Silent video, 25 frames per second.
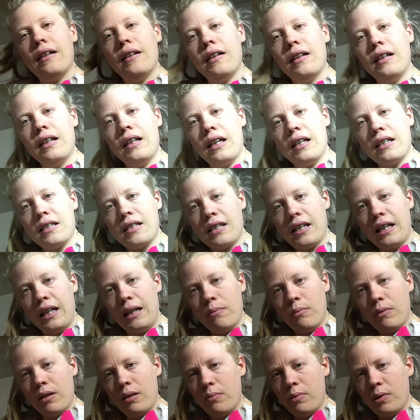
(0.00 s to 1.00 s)
I guess,
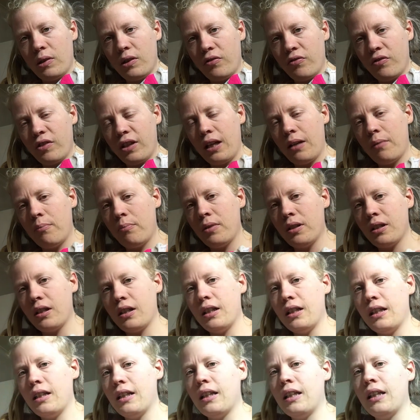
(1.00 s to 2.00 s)
keep them off camera
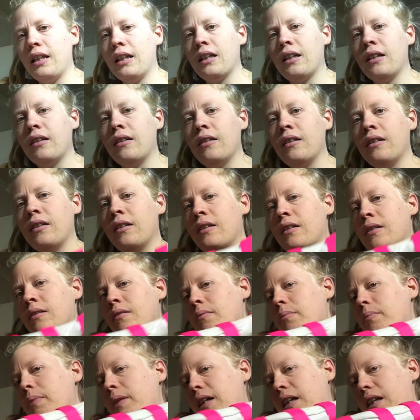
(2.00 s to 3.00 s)
kind of thing.
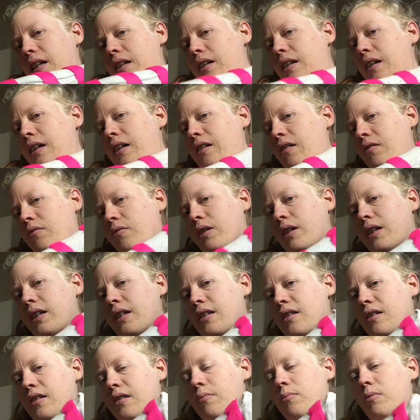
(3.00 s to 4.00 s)
But
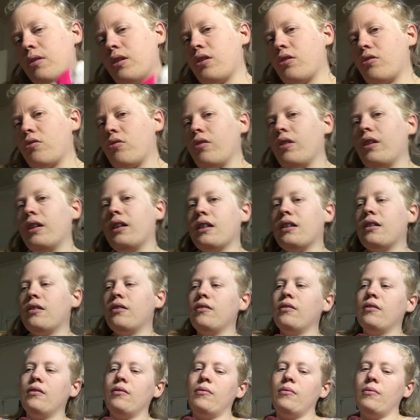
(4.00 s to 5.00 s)
otherwise, I'm just trying
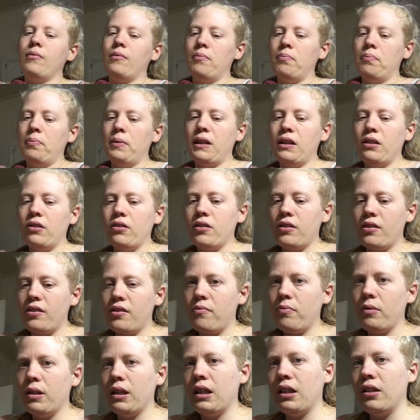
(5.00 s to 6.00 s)
to be
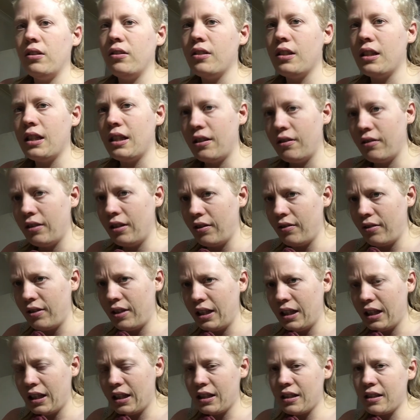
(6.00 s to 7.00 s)
honest with you, tell you
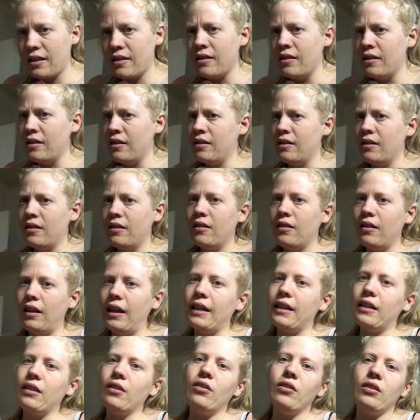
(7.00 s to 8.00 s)
things,
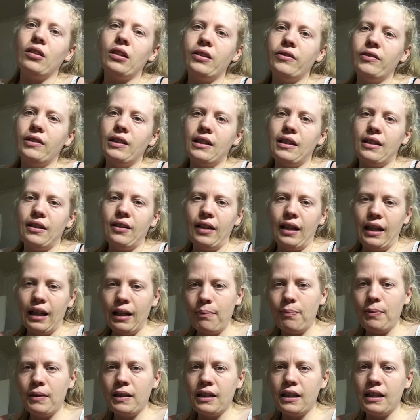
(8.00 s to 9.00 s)
like not go into a
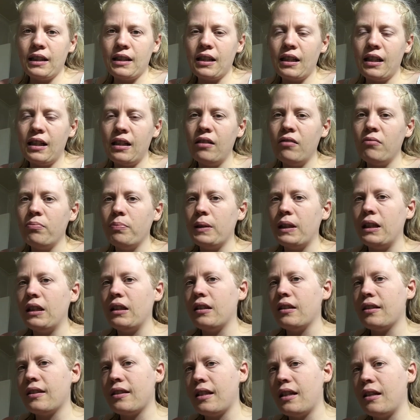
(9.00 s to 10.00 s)
heap of detail, but at
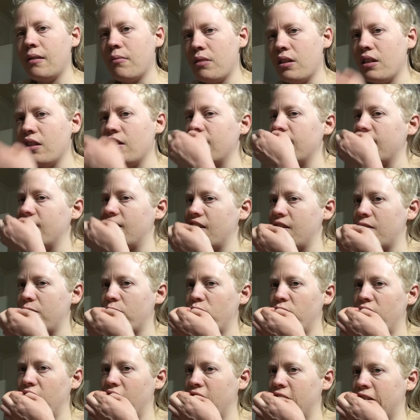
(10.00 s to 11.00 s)
the same time, just
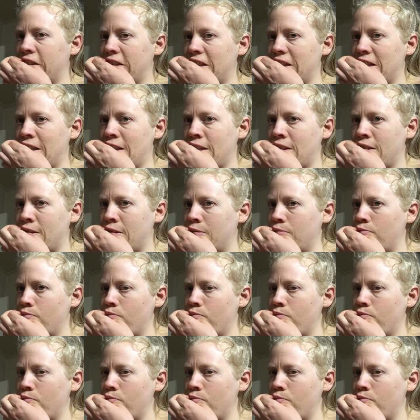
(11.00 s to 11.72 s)
be honest